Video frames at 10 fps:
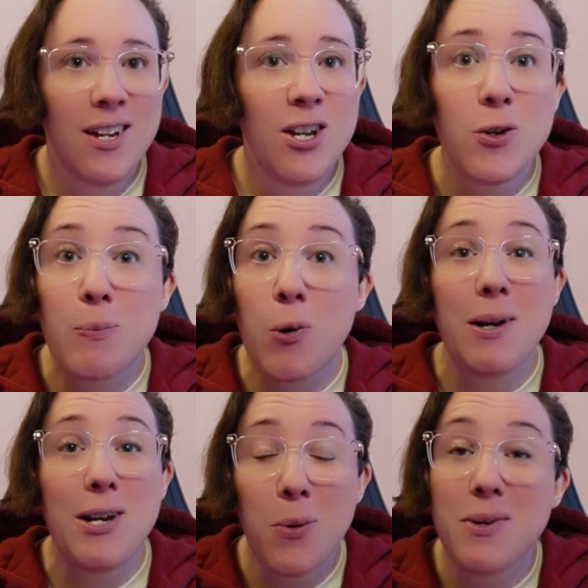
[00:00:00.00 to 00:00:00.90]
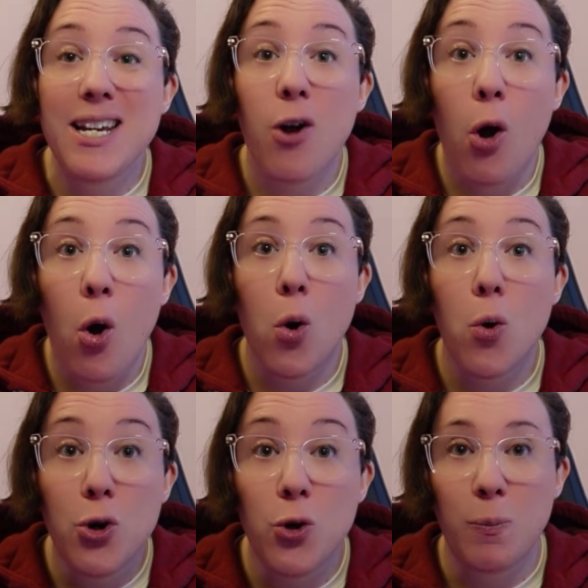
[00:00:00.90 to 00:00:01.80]
You probably don't need a whole
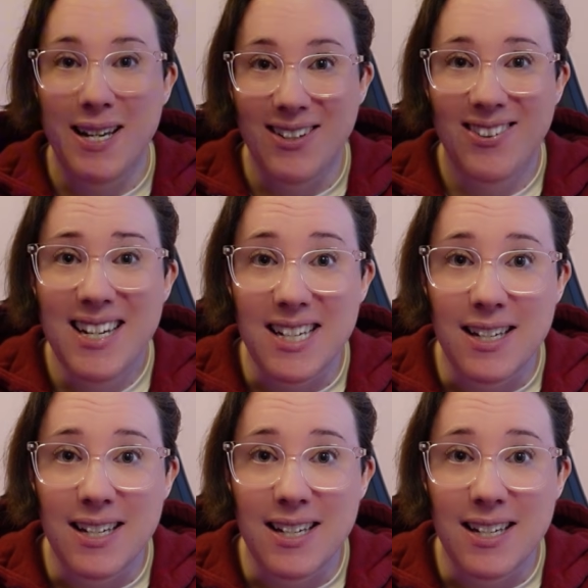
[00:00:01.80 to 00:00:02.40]
new PC.